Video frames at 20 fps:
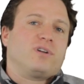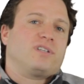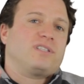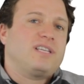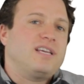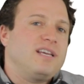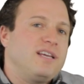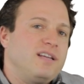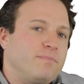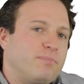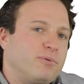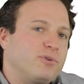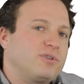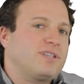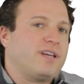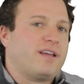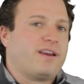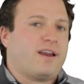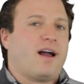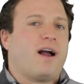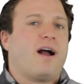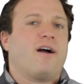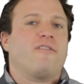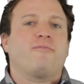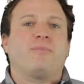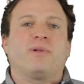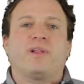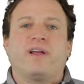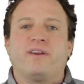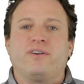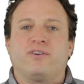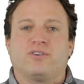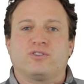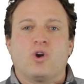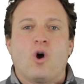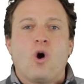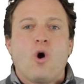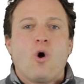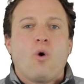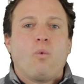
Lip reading: 14% of millennials